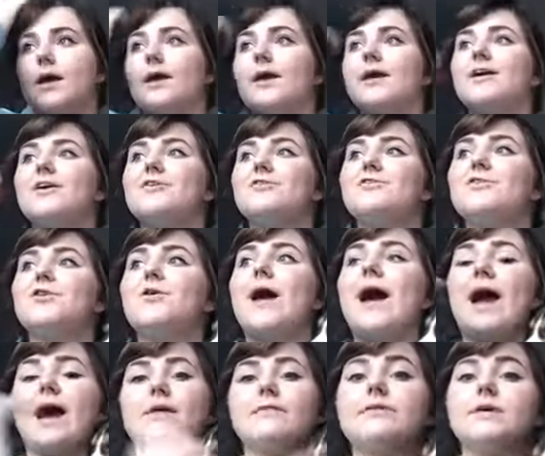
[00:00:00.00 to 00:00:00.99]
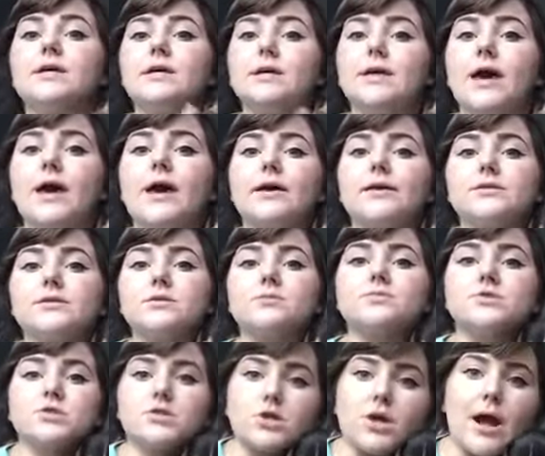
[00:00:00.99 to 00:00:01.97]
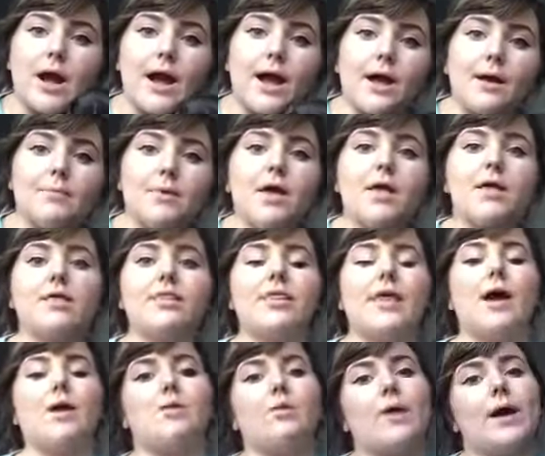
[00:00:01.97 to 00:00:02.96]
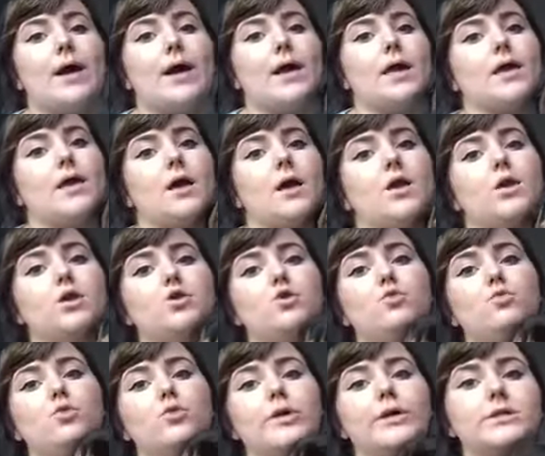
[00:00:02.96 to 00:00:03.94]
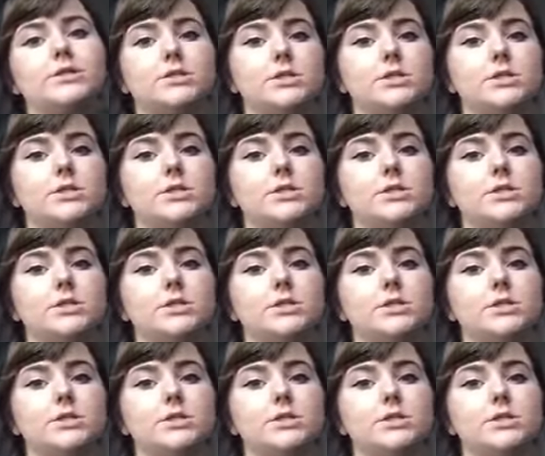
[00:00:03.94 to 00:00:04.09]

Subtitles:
If you haven't yet subscribed, that way you will get